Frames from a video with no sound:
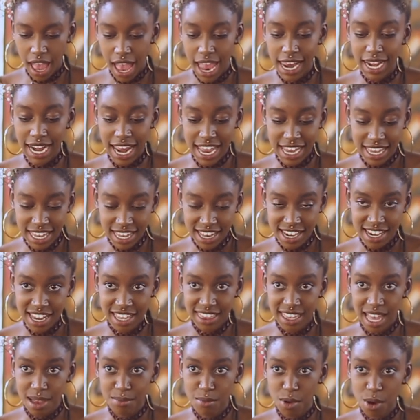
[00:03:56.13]
I like it
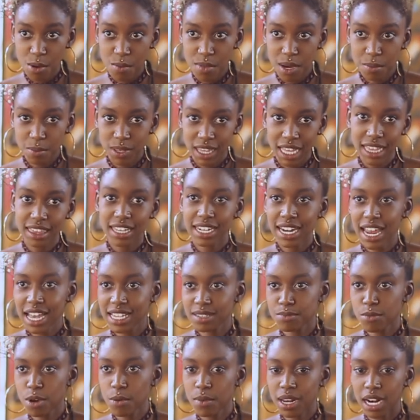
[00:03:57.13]
in that moment, but then the
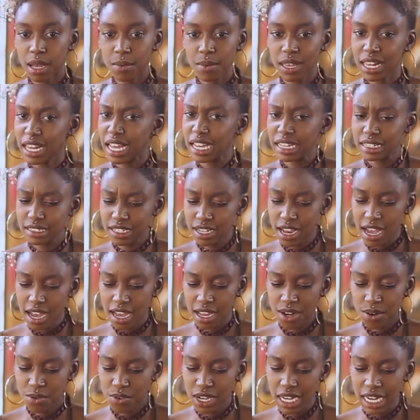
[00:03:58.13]
next moment I'll be like, no,
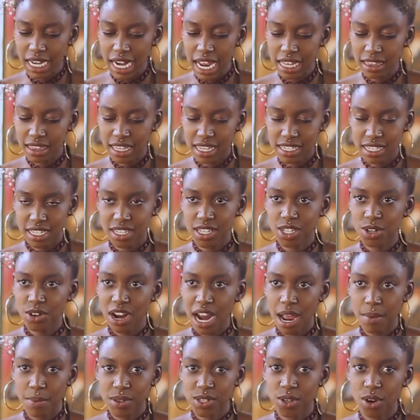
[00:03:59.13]
I don't really like this. It's
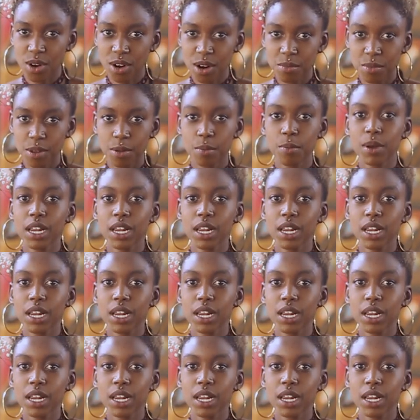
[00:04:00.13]
crap. It's horrible.